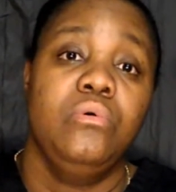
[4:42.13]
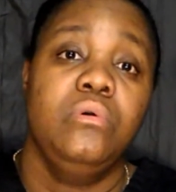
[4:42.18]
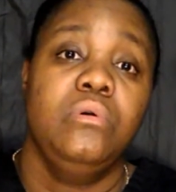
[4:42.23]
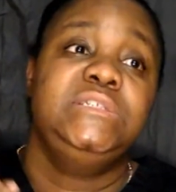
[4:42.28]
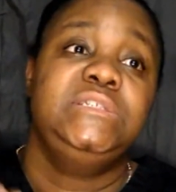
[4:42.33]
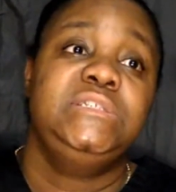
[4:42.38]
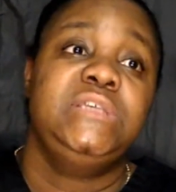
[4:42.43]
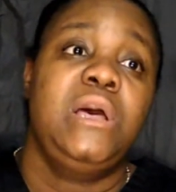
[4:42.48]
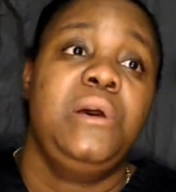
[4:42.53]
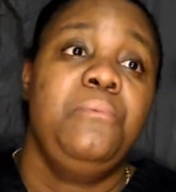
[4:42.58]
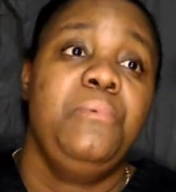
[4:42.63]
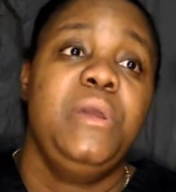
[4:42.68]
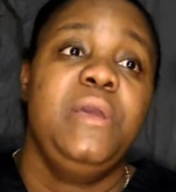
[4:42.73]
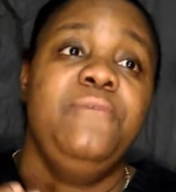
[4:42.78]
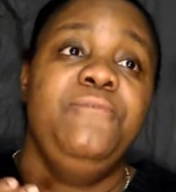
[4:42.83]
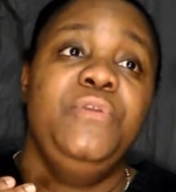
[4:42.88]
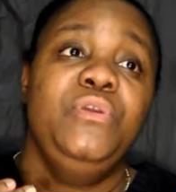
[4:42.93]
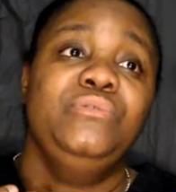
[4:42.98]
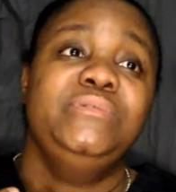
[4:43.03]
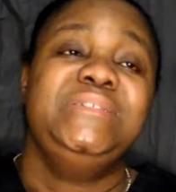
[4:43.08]
So
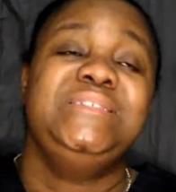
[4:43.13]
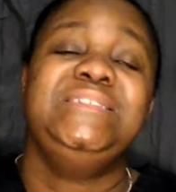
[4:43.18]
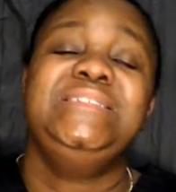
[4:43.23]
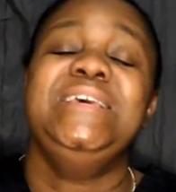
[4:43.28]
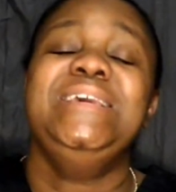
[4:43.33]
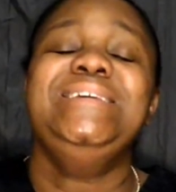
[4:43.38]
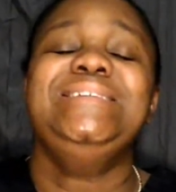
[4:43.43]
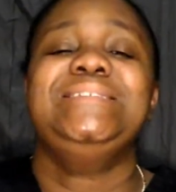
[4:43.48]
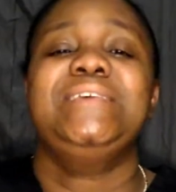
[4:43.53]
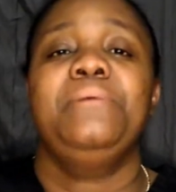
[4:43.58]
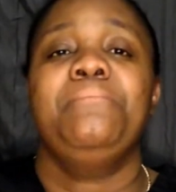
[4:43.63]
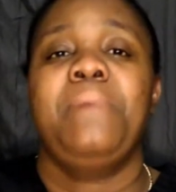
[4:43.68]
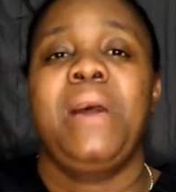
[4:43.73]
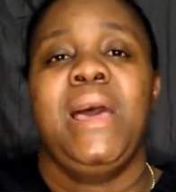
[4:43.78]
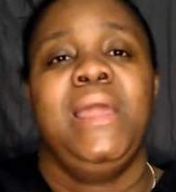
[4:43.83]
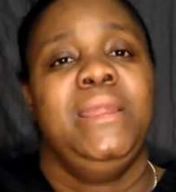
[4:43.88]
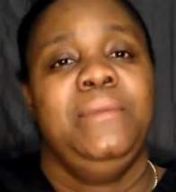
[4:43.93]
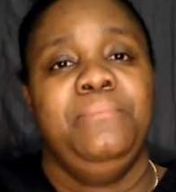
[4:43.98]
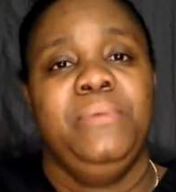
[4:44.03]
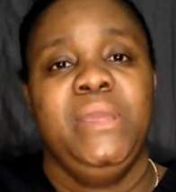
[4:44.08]
if you see
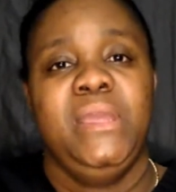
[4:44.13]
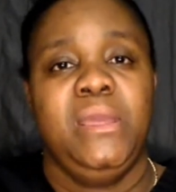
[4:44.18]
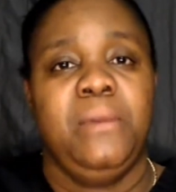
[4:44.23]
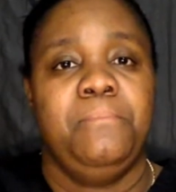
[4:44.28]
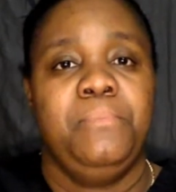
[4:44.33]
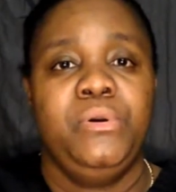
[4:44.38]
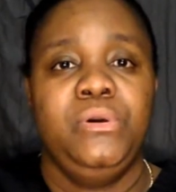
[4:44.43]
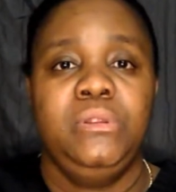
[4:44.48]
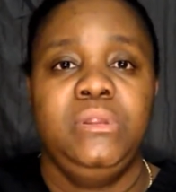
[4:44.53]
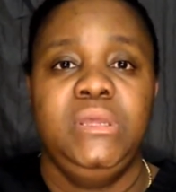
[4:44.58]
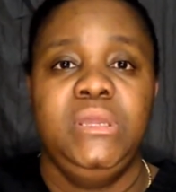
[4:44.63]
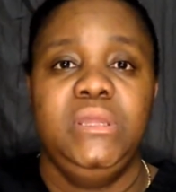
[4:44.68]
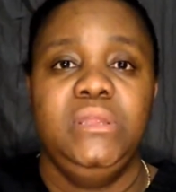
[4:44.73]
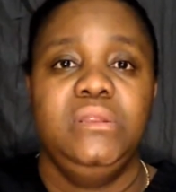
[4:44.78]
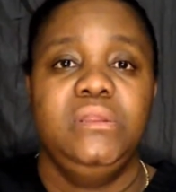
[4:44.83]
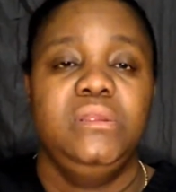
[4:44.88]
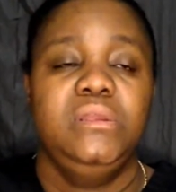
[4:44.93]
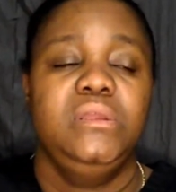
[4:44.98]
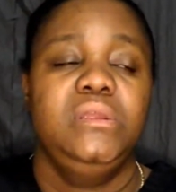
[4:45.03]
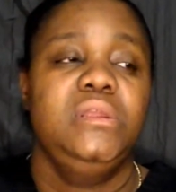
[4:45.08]
somebody being bullied,
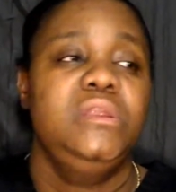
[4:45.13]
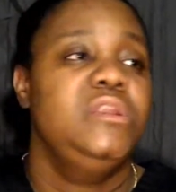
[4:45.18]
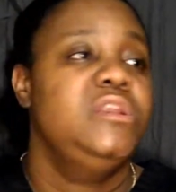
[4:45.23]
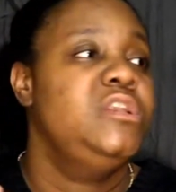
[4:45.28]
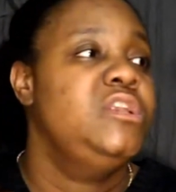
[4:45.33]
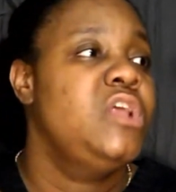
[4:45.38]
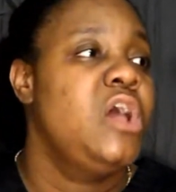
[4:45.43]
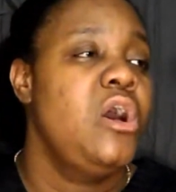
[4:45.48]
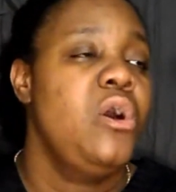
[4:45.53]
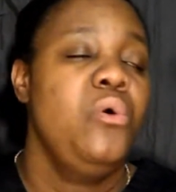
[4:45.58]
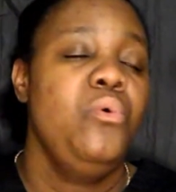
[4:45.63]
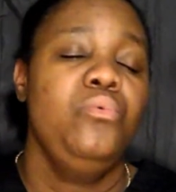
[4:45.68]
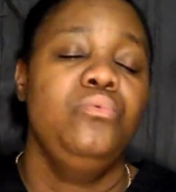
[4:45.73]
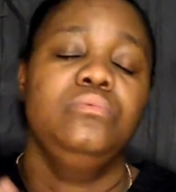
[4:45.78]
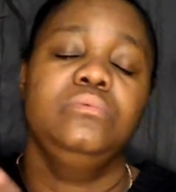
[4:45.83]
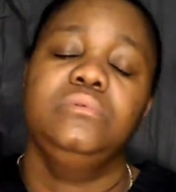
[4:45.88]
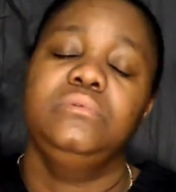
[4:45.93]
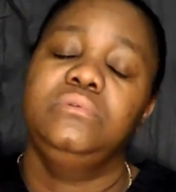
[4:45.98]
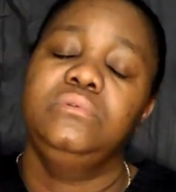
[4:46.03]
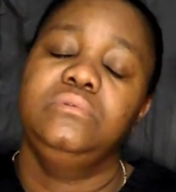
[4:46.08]
don't
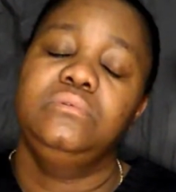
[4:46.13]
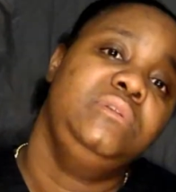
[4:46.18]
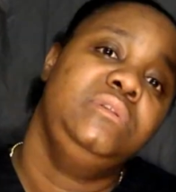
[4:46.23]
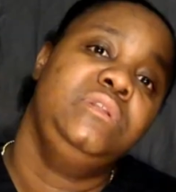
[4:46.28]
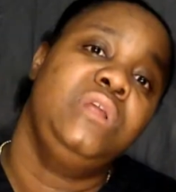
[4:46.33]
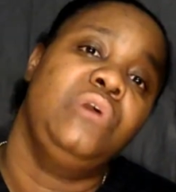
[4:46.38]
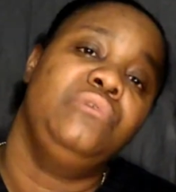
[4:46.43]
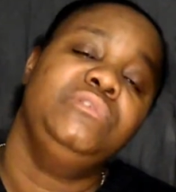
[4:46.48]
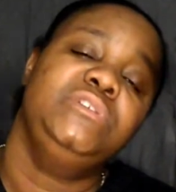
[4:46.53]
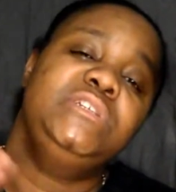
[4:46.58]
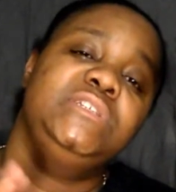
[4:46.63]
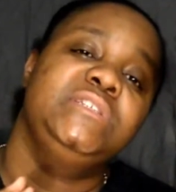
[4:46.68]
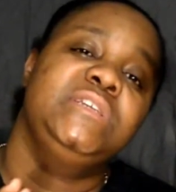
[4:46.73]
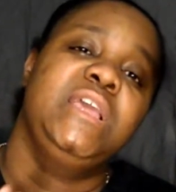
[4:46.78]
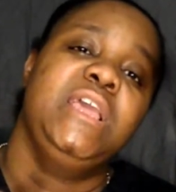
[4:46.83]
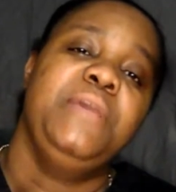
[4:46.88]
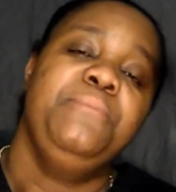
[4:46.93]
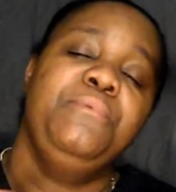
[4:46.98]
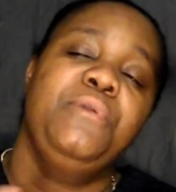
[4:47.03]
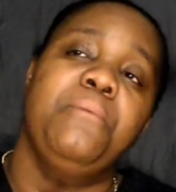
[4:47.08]
just
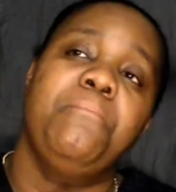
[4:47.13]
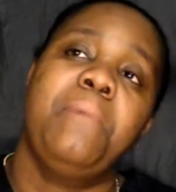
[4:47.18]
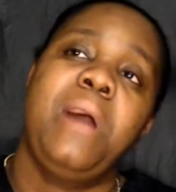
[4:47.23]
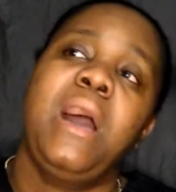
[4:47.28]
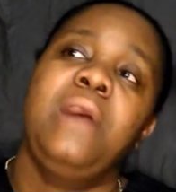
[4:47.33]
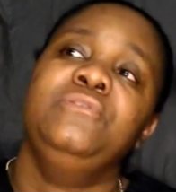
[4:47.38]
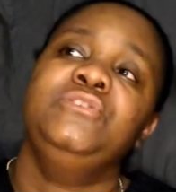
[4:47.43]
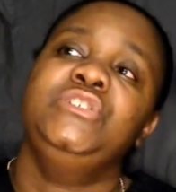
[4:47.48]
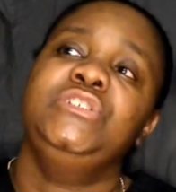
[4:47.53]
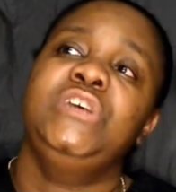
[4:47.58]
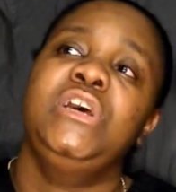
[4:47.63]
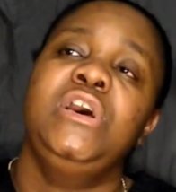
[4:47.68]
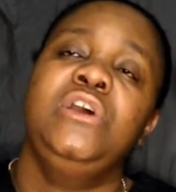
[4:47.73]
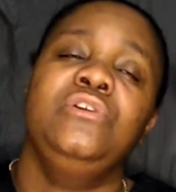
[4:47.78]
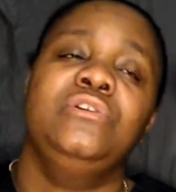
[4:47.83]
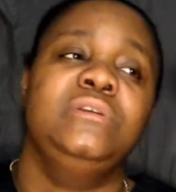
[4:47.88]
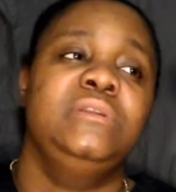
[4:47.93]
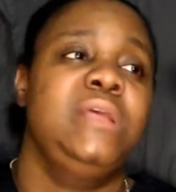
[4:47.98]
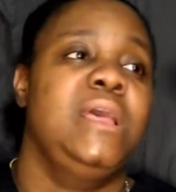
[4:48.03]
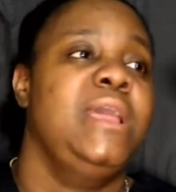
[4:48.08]
keep your mouth
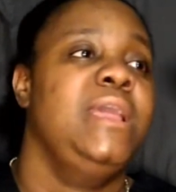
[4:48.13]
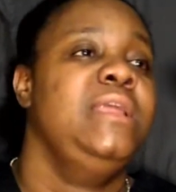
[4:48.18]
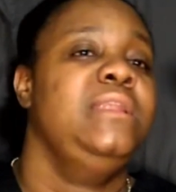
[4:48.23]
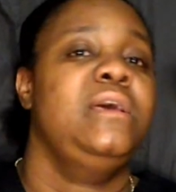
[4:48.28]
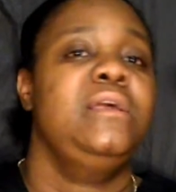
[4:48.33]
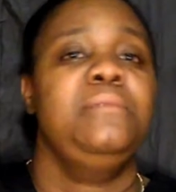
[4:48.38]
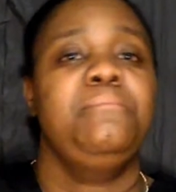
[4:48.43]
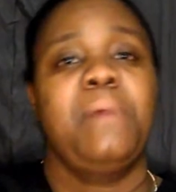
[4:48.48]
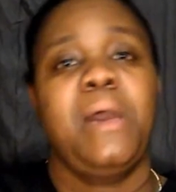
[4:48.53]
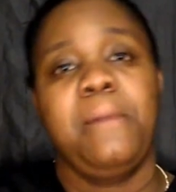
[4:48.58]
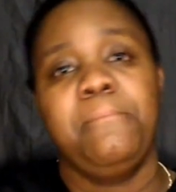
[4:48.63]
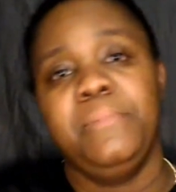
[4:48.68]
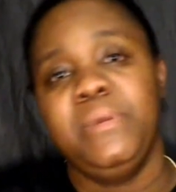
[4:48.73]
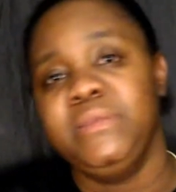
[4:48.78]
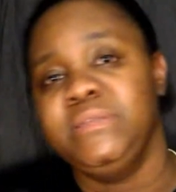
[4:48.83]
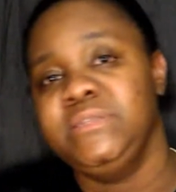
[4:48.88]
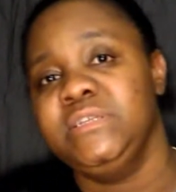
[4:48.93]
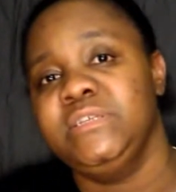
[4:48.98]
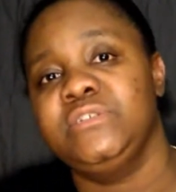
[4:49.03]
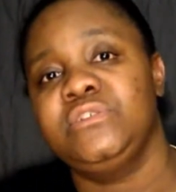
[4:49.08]
shut or they ain't none of my
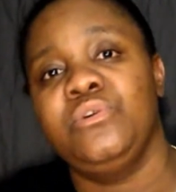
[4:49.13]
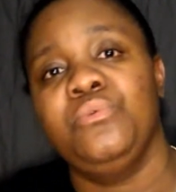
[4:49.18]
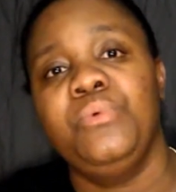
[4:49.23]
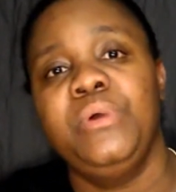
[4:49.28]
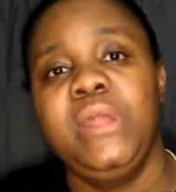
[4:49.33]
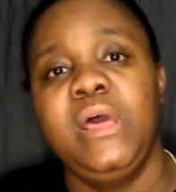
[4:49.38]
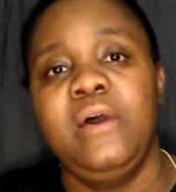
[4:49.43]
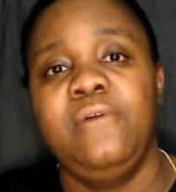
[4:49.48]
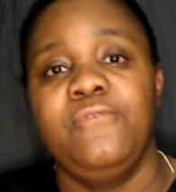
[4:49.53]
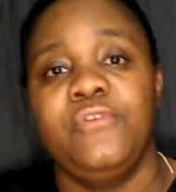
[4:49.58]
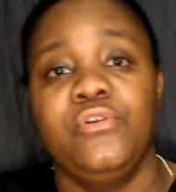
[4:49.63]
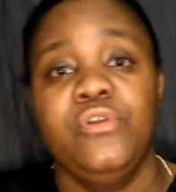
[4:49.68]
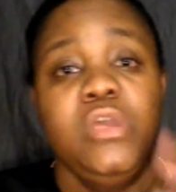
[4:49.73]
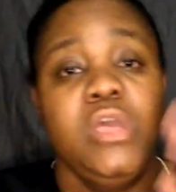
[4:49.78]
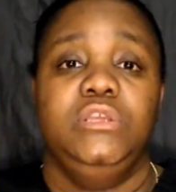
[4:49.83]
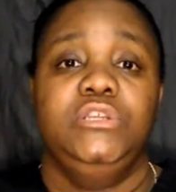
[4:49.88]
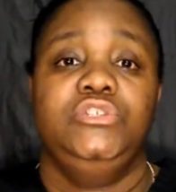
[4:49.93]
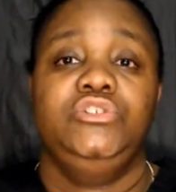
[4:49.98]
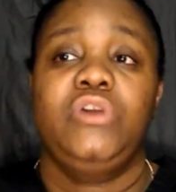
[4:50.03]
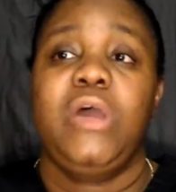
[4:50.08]
business or whatever.
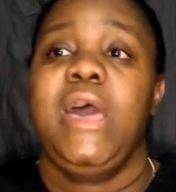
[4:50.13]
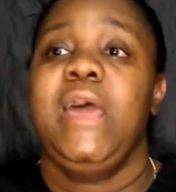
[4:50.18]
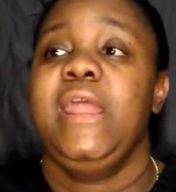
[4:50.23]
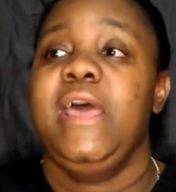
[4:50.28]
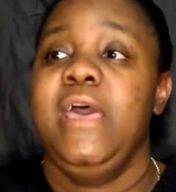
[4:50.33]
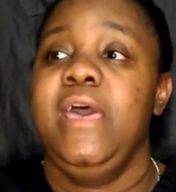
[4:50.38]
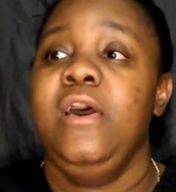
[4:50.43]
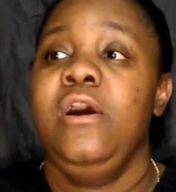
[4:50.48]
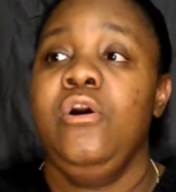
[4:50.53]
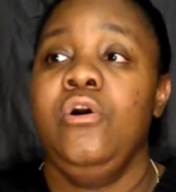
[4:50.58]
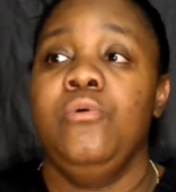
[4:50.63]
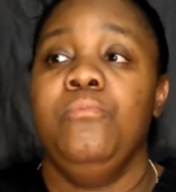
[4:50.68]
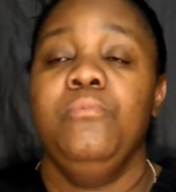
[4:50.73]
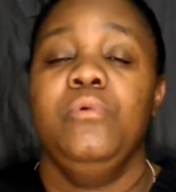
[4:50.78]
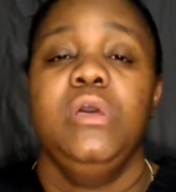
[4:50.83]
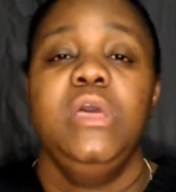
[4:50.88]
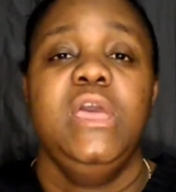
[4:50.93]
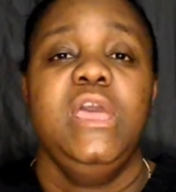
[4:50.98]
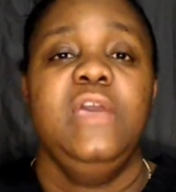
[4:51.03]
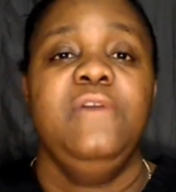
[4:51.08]
Try to help.
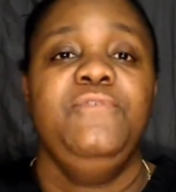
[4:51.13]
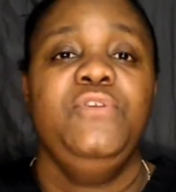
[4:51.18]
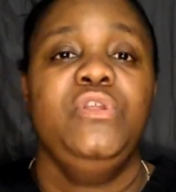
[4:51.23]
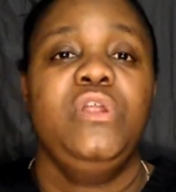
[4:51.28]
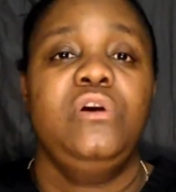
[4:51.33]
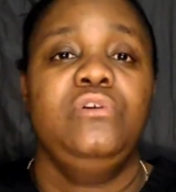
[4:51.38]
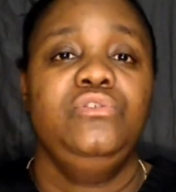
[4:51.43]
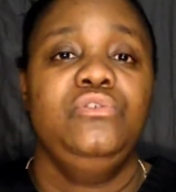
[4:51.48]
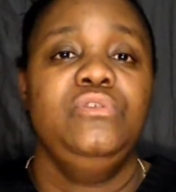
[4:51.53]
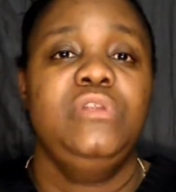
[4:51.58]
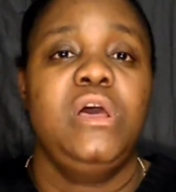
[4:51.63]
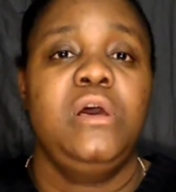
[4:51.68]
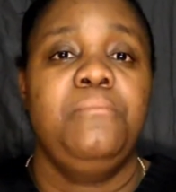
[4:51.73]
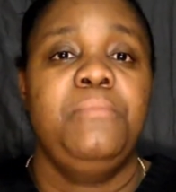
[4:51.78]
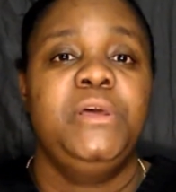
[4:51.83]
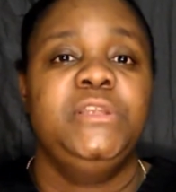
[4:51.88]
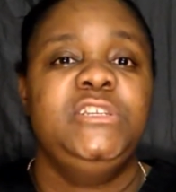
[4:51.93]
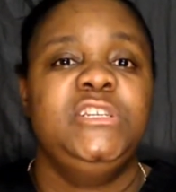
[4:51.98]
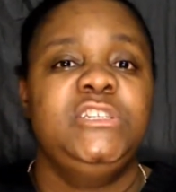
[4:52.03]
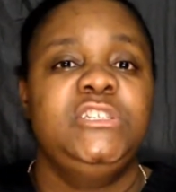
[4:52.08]
If you don't do nothing
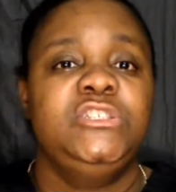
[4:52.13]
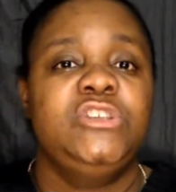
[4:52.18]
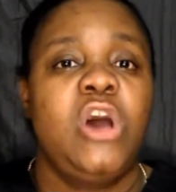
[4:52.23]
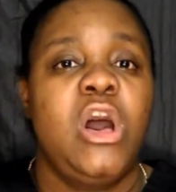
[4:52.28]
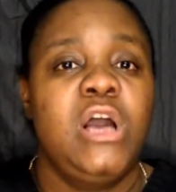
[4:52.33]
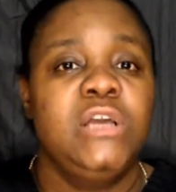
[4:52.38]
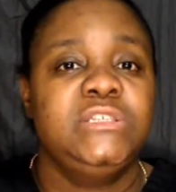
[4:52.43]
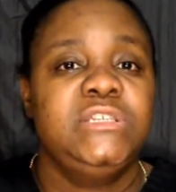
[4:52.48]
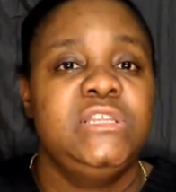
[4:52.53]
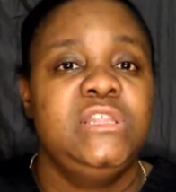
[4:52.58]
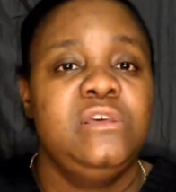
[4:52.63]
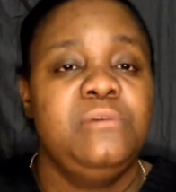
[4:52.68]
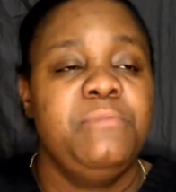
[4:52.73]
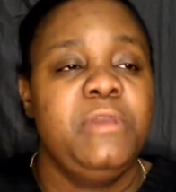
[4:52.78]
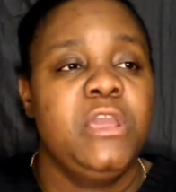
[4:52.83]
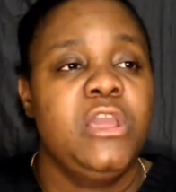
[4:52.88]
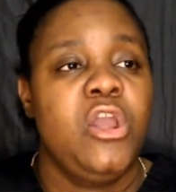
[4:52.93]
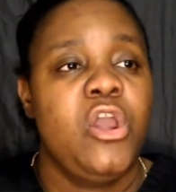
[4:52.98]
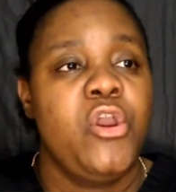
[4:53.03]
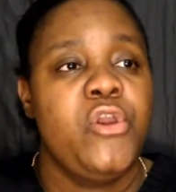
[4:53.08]
but just talk to them,
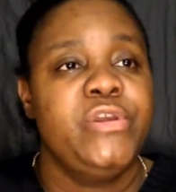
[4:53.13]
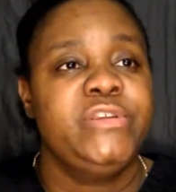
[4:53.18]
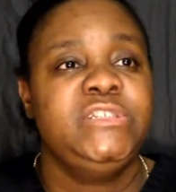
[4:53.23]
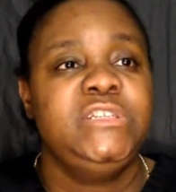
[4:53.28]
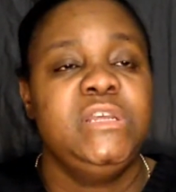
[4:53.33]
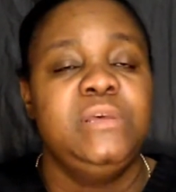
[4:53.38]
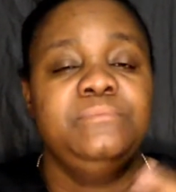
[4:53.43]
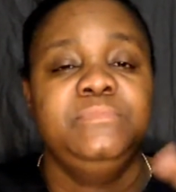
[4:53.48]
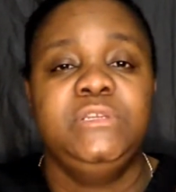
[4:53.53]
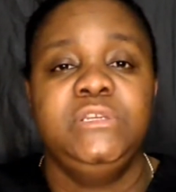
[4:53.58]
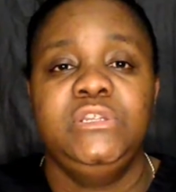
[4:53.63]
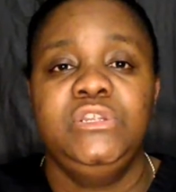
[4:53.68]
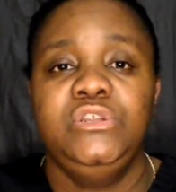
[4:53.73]
encourage them to,